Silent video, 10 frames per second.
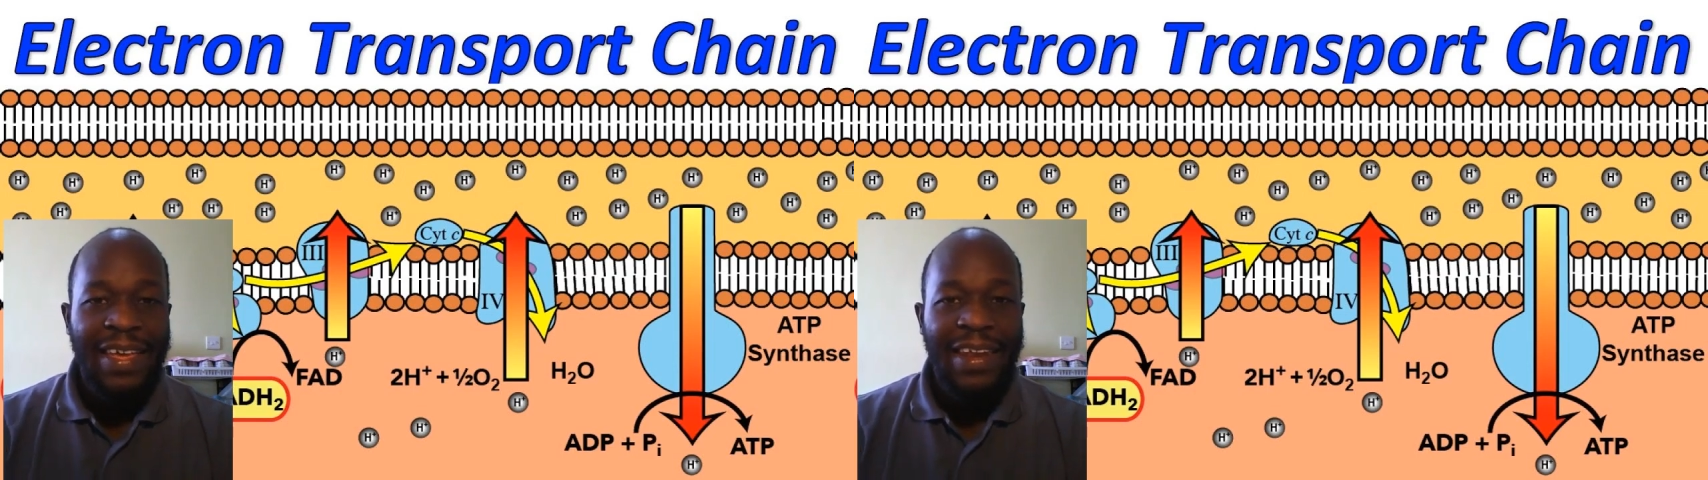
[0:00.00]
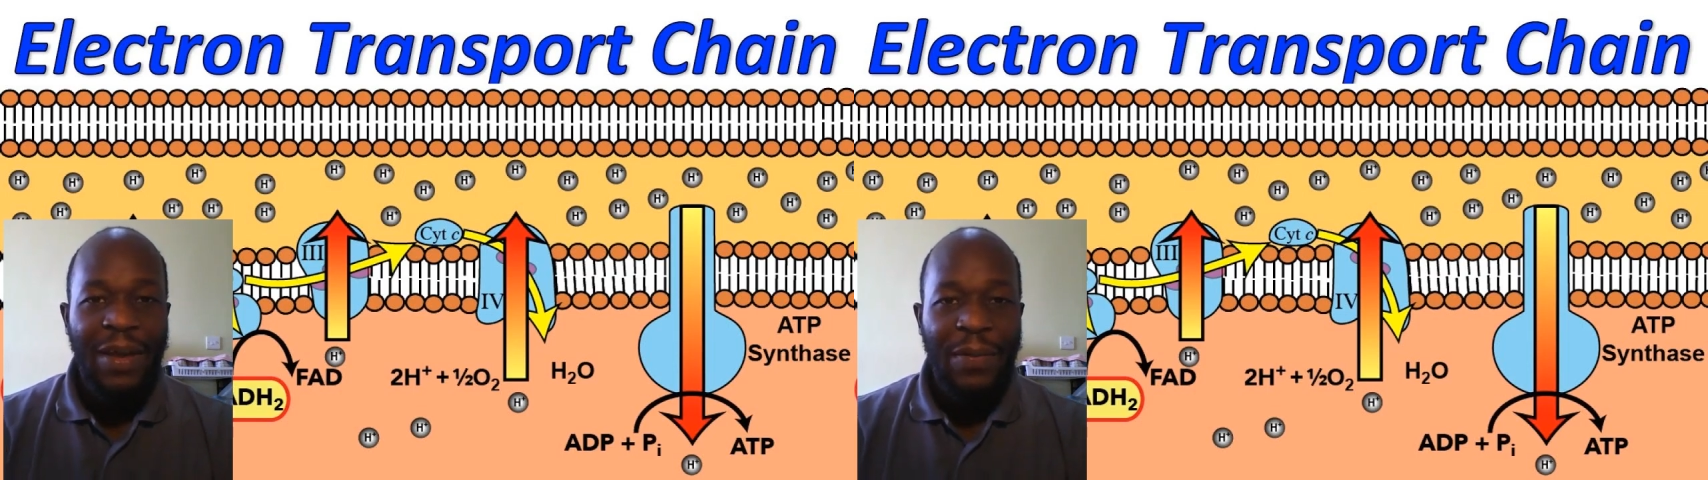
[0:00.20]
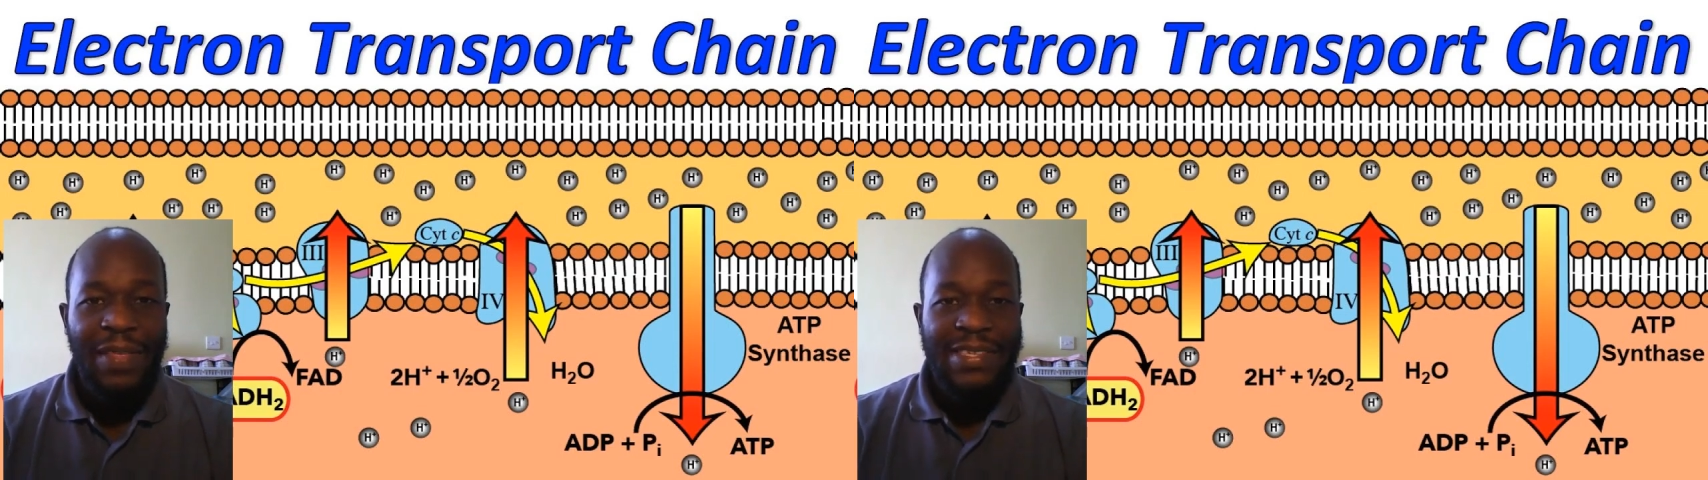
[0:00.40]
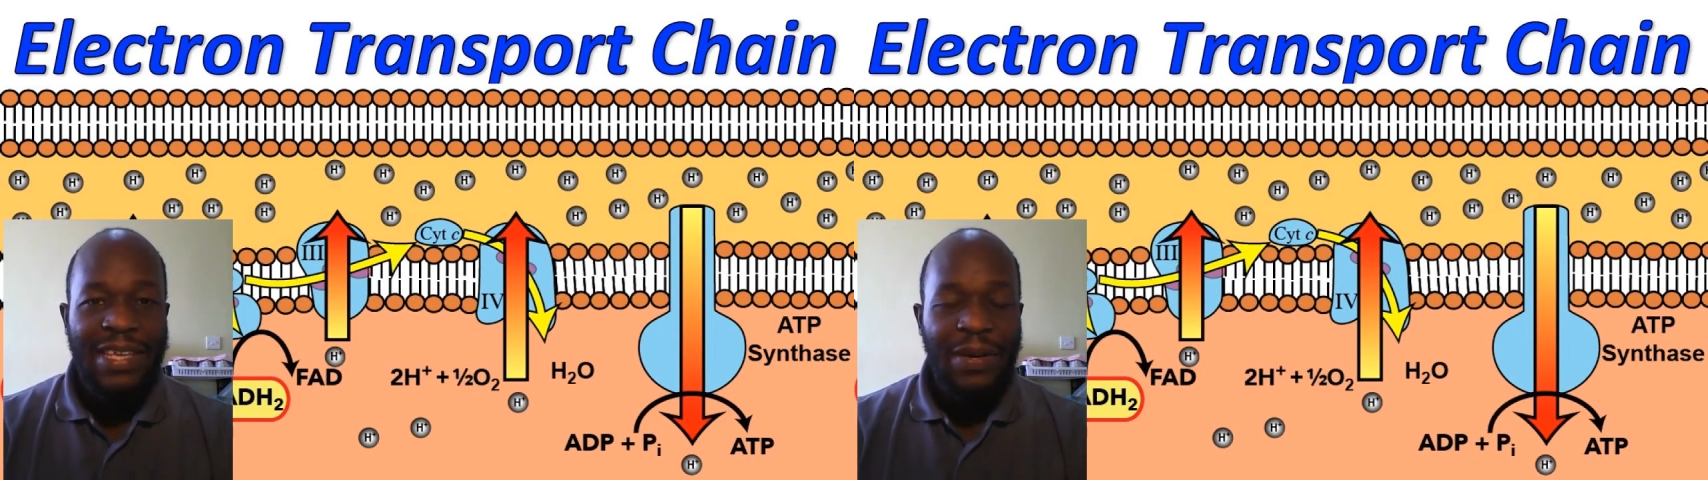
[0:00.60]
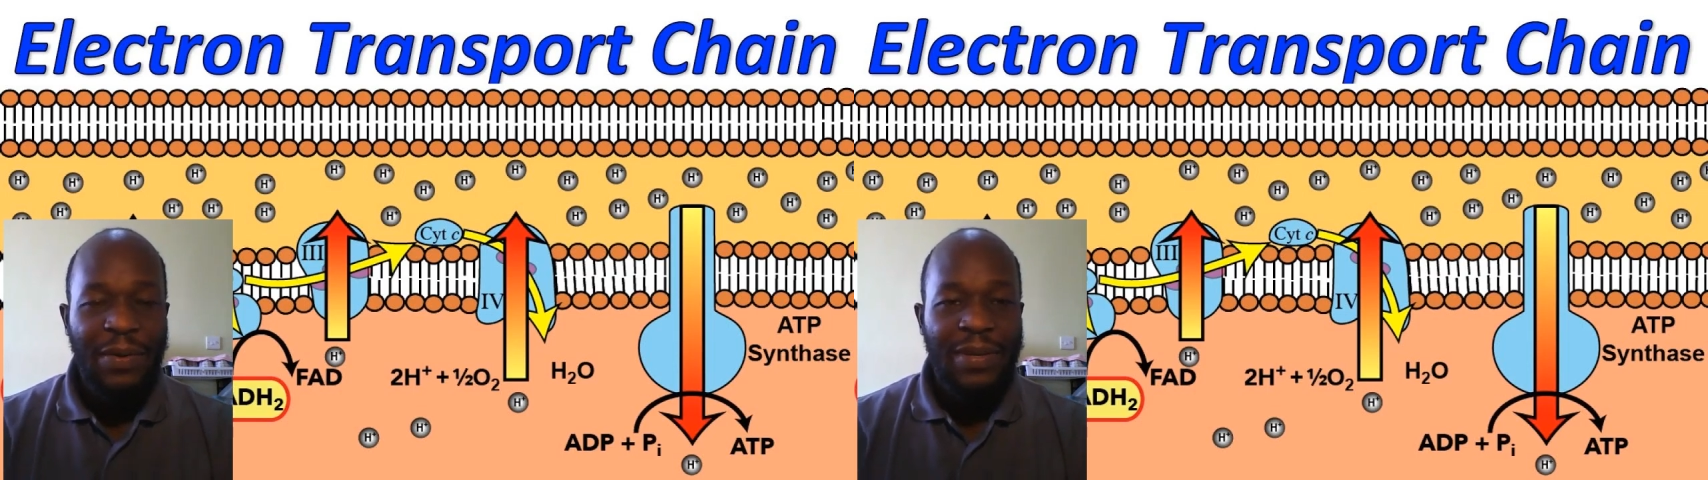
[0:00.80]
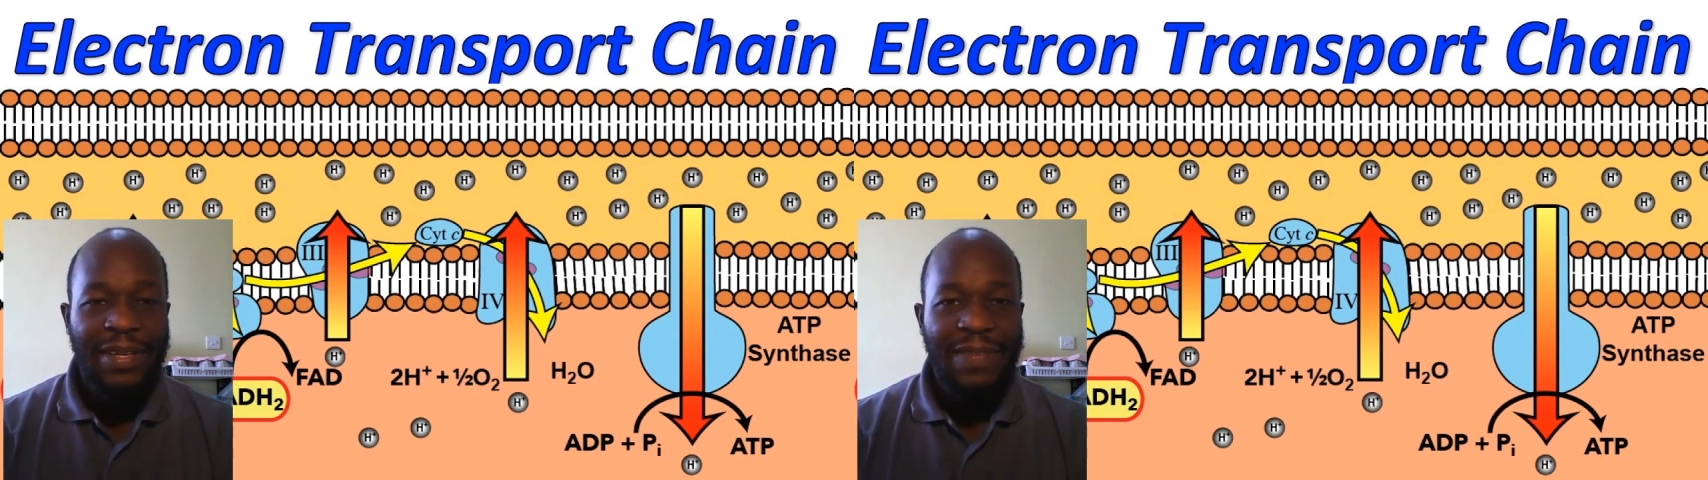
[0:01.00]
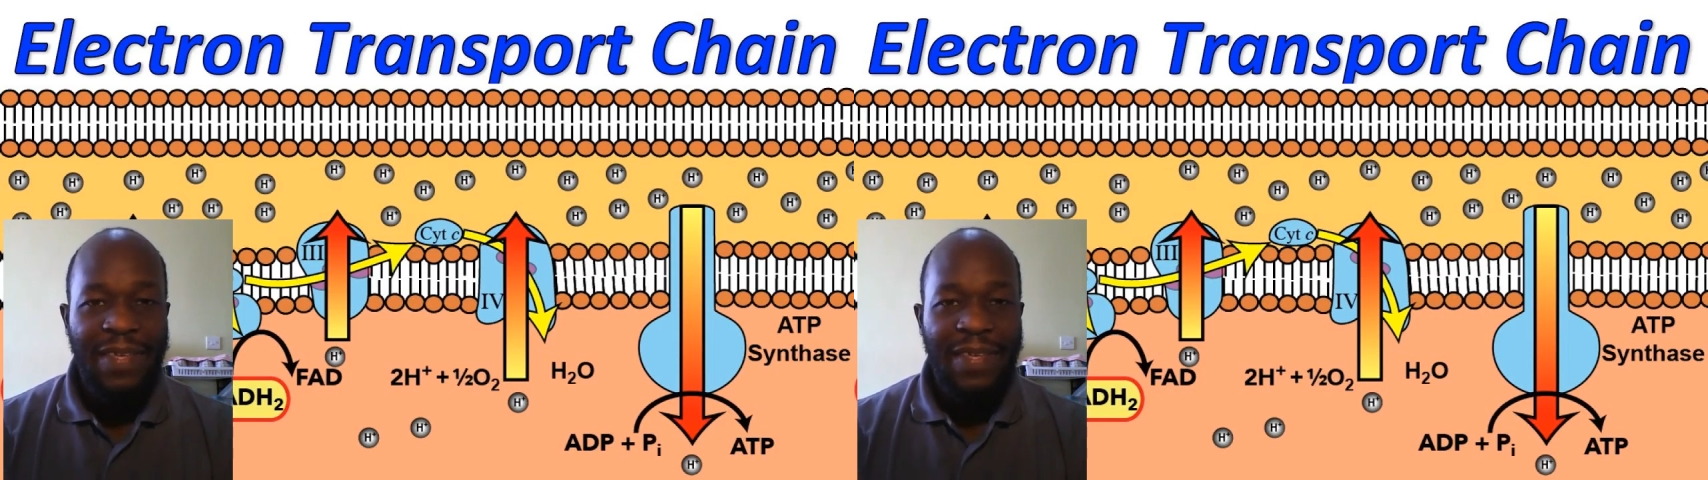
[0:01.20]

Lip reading: Now the second